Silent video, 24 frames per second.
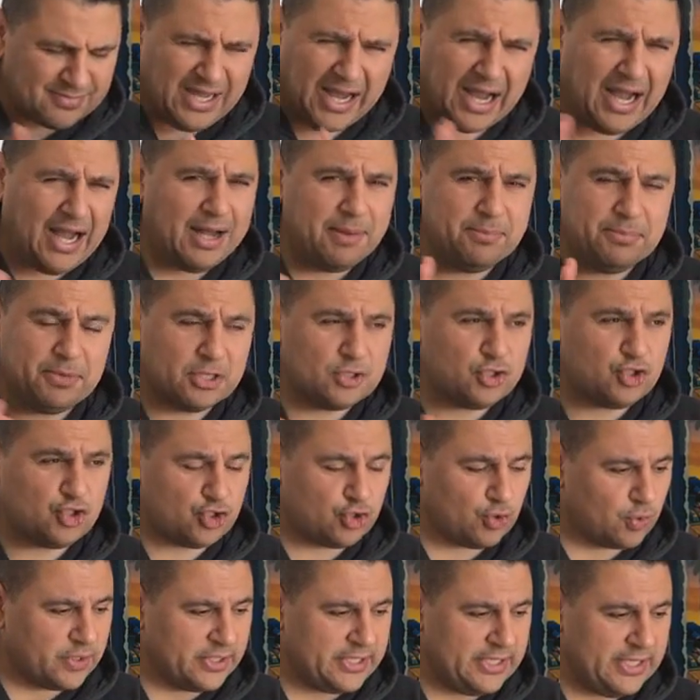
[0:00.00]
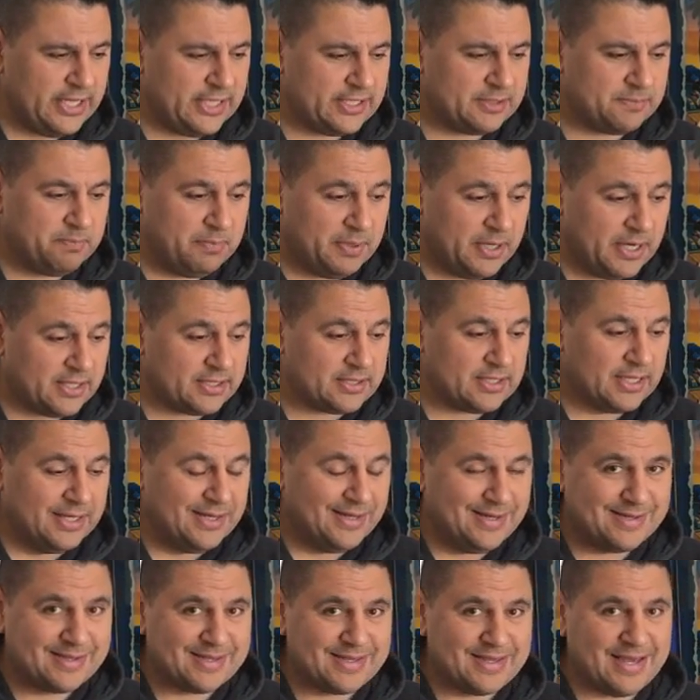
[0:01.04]
I'm not sure yet, but
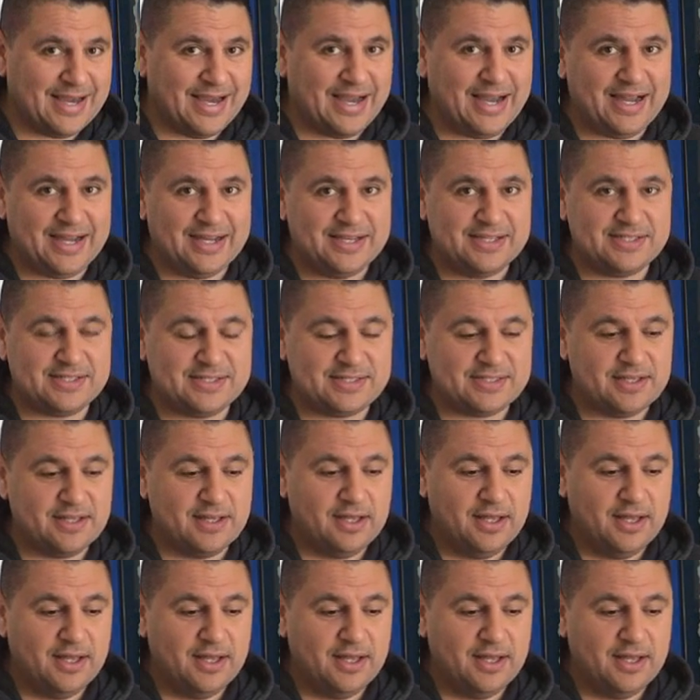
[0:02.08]
guys,